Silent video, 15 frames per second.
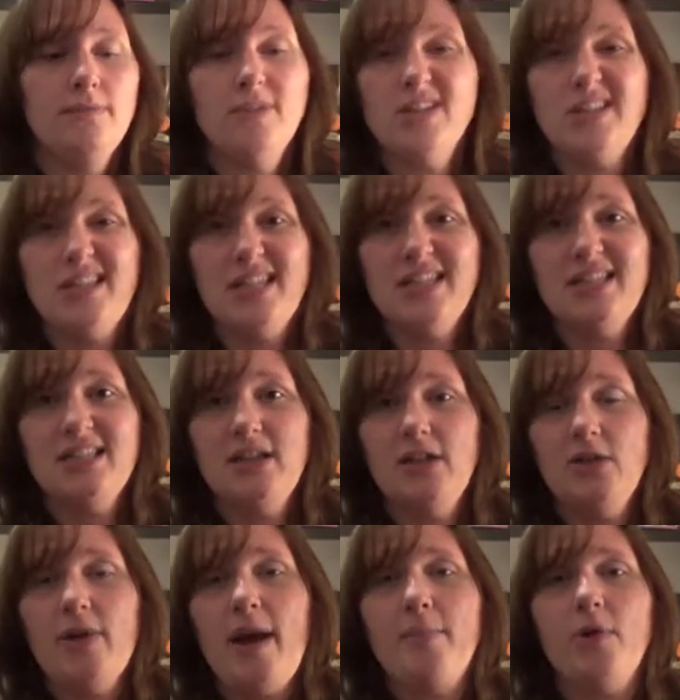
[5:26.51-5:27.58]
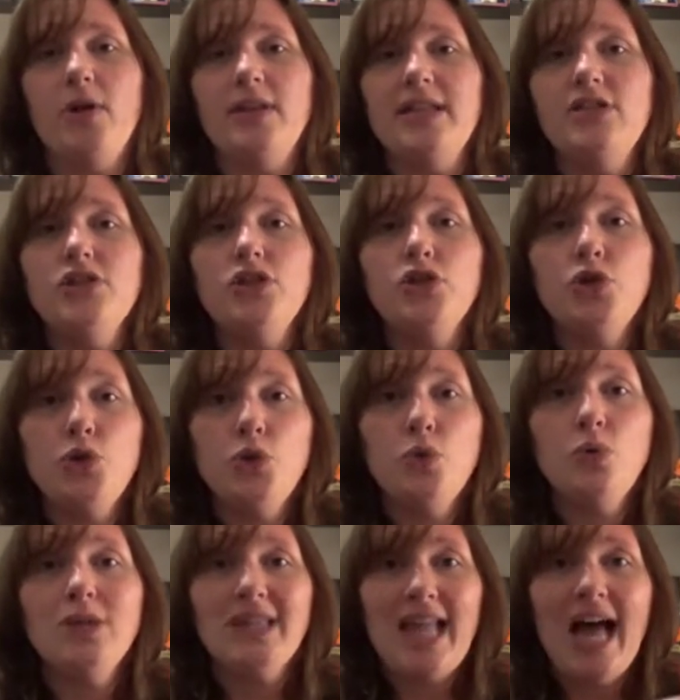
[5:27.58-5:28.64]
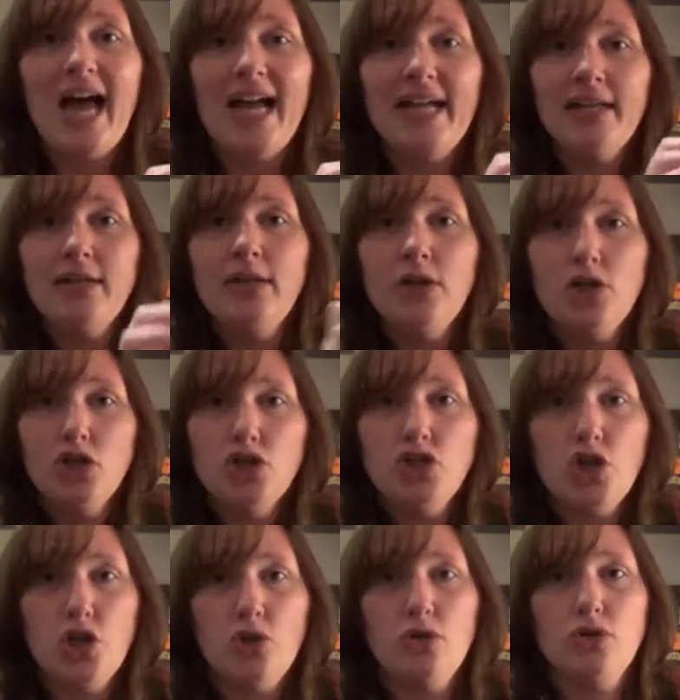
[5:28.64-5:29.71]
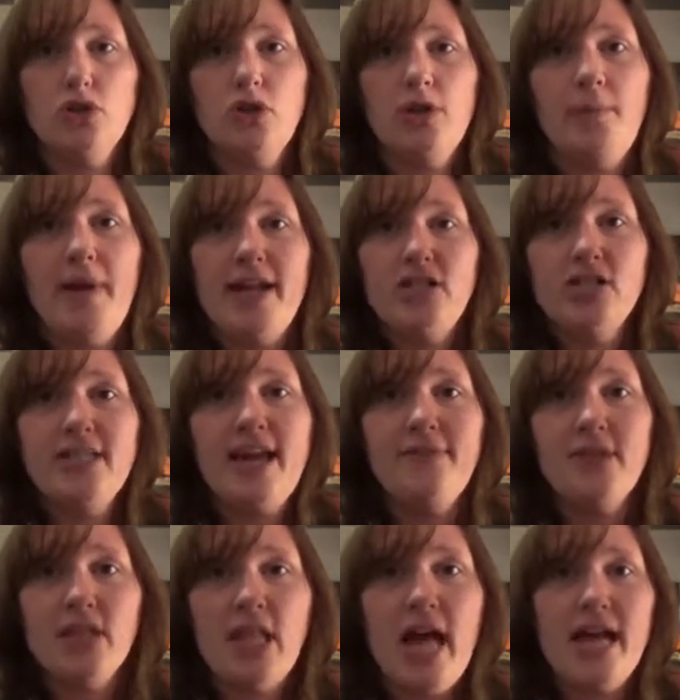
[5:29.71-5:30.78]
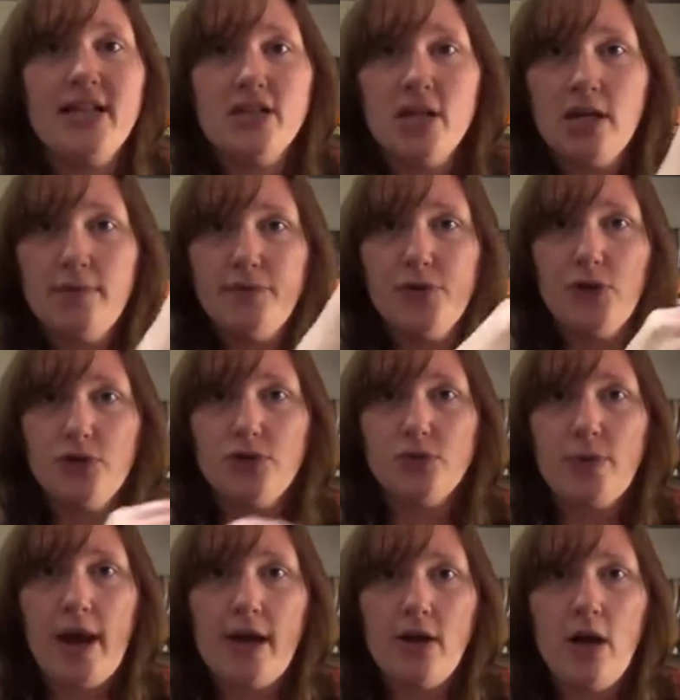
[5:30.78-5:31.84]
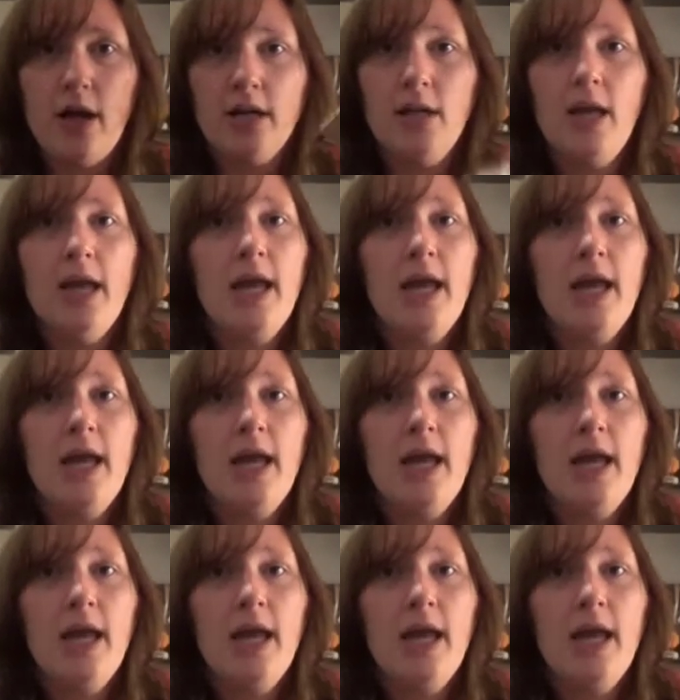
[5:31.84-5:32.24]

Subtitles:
You can see it's still in the wrapper. These are new lined journals. So the pages have the lines on them for you to write on.